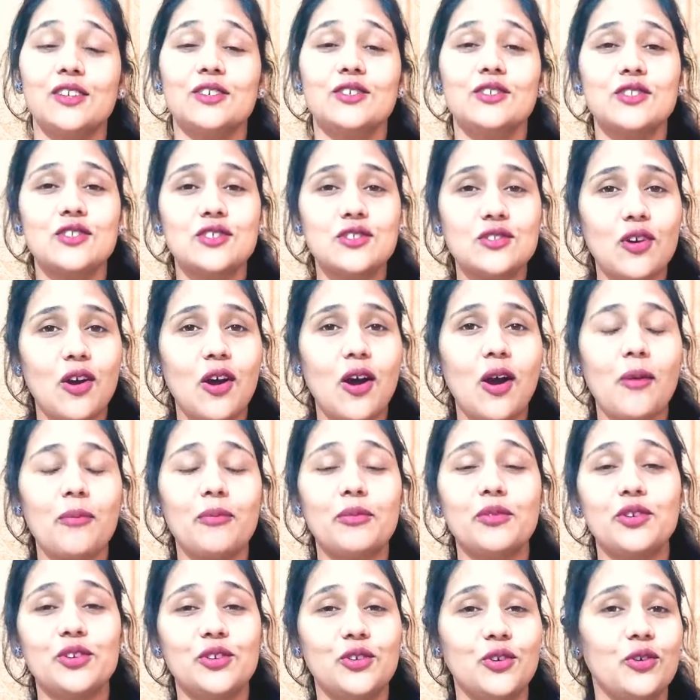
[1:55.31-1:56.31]

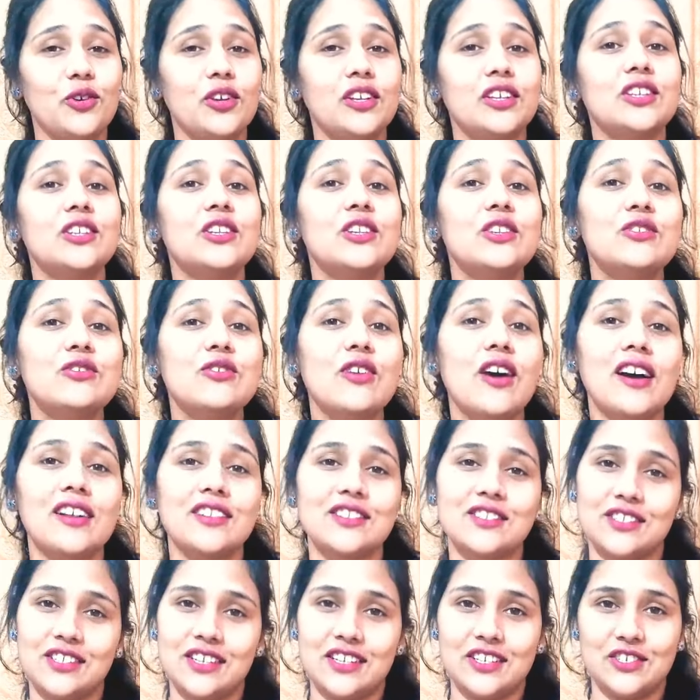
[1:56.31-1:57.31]
stop doing
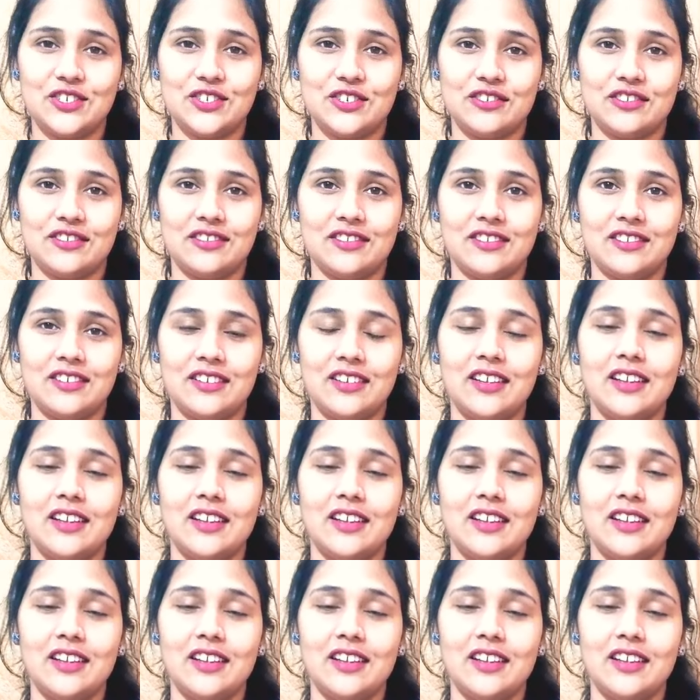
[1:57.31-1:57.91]
translation.